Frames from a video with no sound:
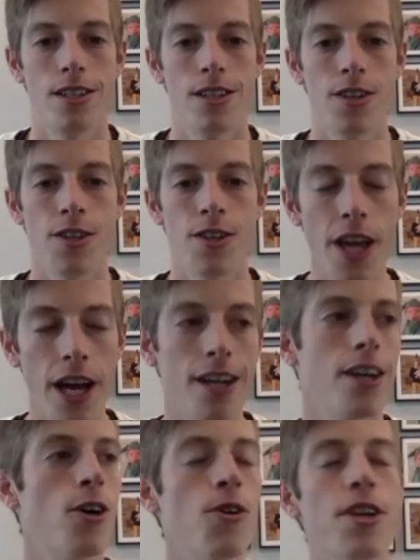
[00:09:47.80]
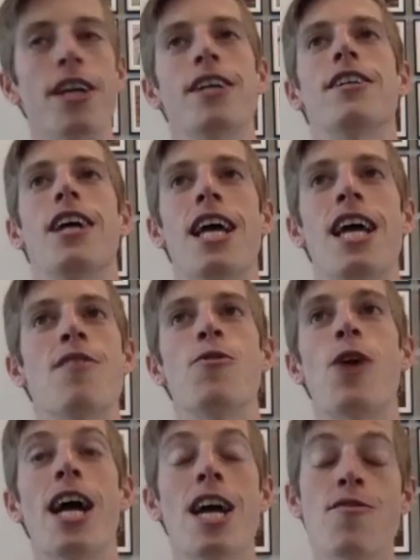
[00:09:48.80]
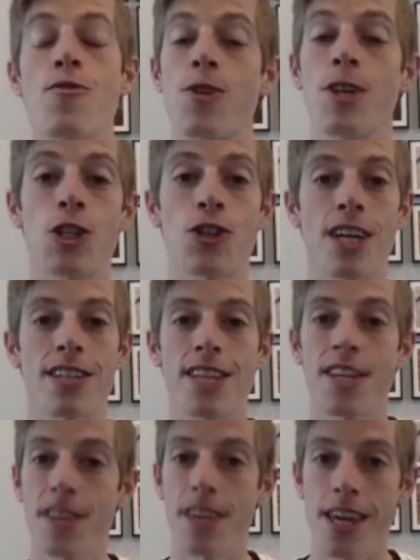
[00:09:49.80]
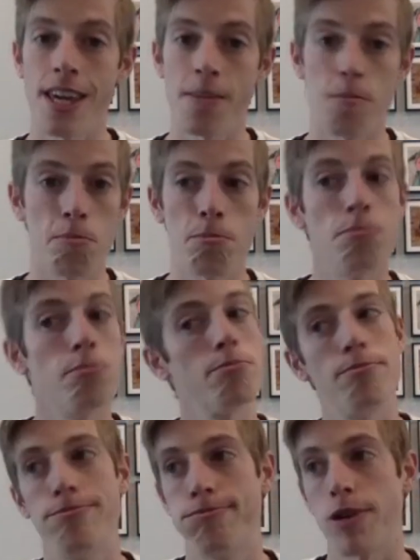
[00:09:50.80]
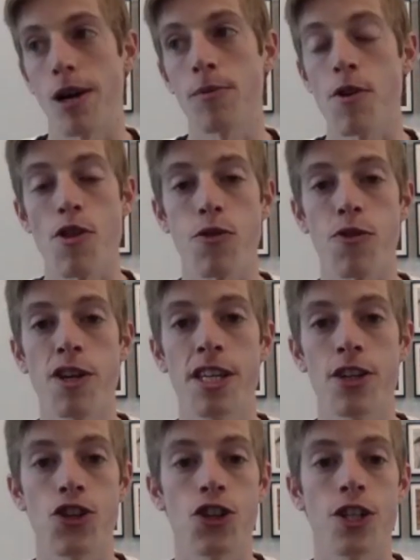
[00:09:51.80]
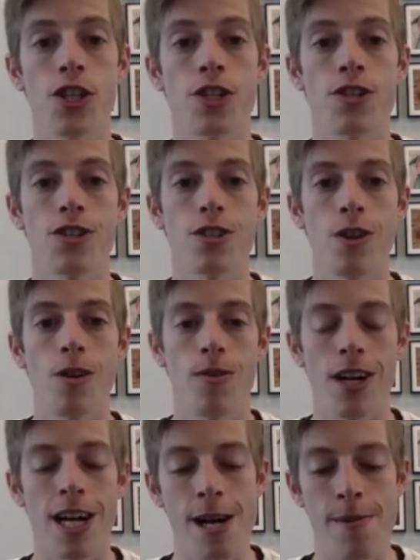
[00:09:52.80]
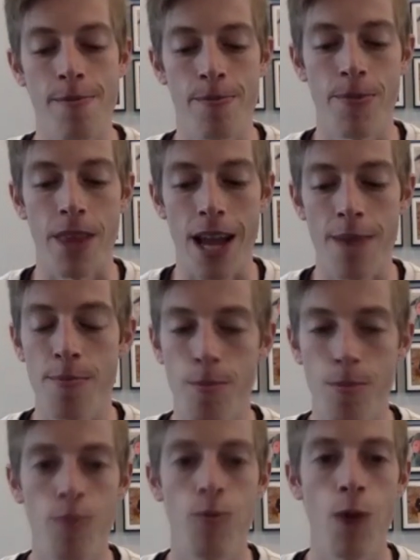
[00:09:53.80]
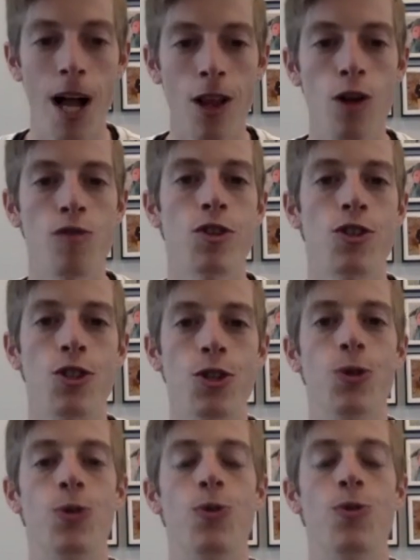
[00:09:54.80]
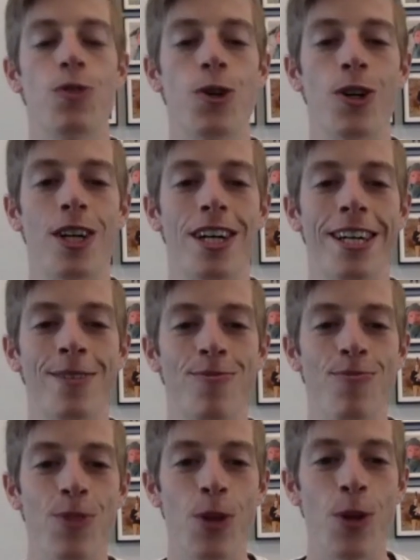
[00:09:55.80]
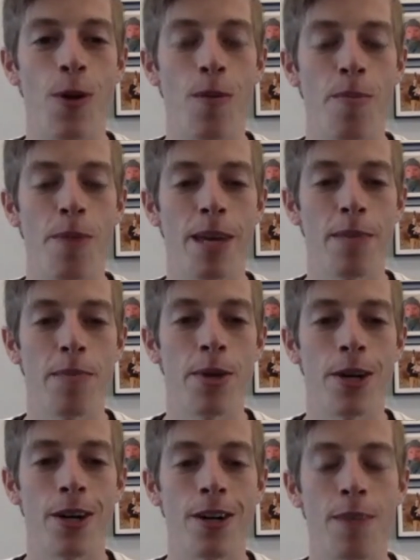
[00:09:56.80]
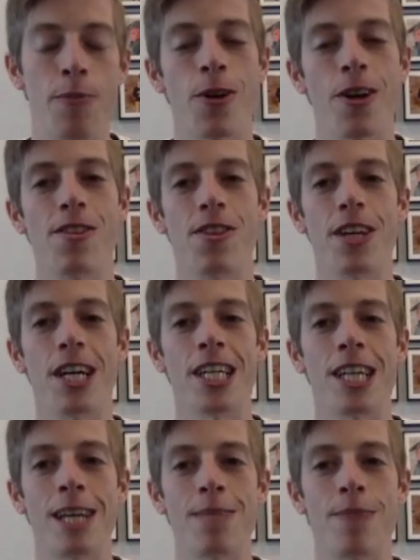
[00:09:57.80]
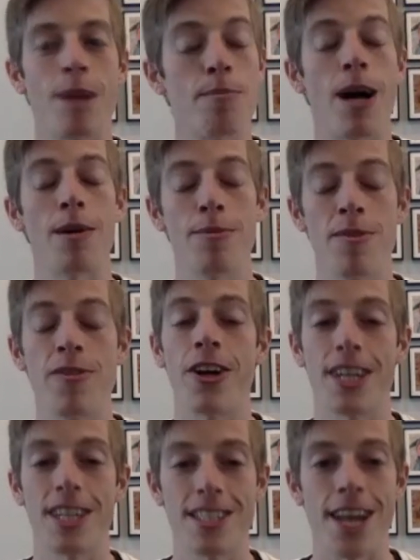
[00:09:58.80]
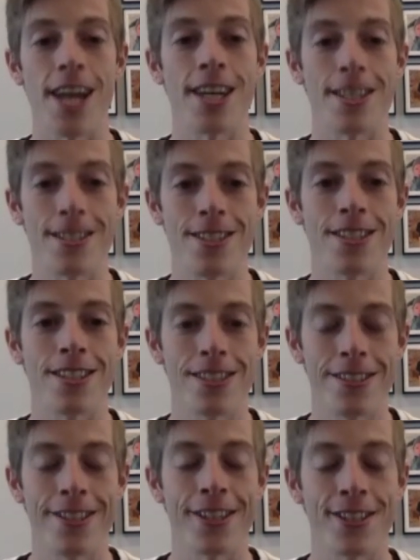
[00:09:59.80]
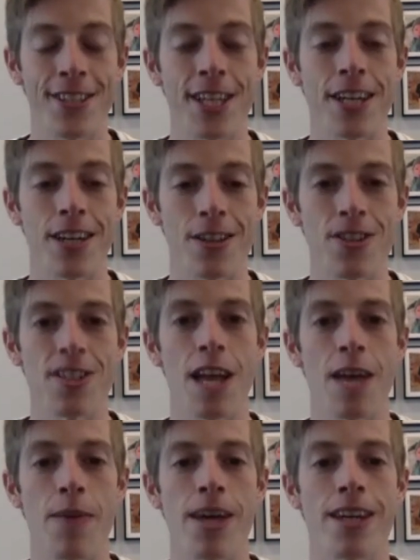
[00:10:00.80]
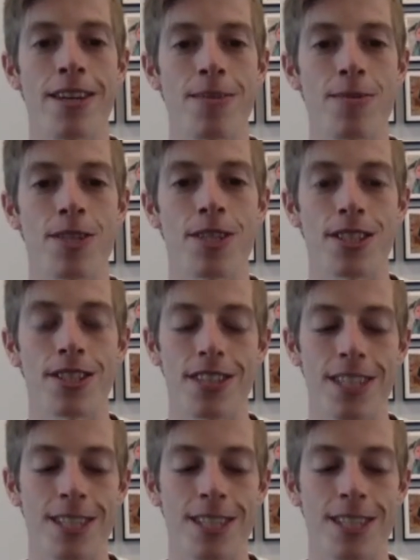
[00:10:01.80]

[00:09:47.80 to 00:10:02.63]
Yeah. Oh yeah. I haven't run a track 10K in probably 3-ish years. So I'm well overdue for a big PR upgrade there, and I'll be very excited to take another stab at it, because